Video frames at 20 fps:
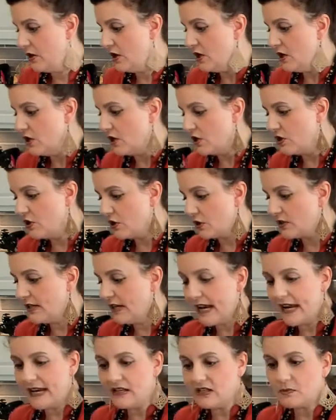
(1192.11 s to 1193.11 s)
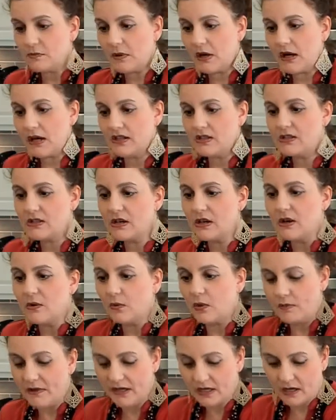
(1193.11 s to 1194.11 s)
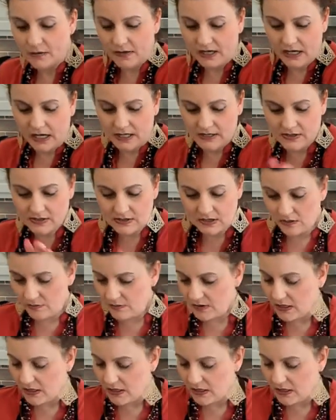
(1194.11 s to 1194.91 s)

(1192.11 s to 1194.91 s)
Your taste buds will become accustomed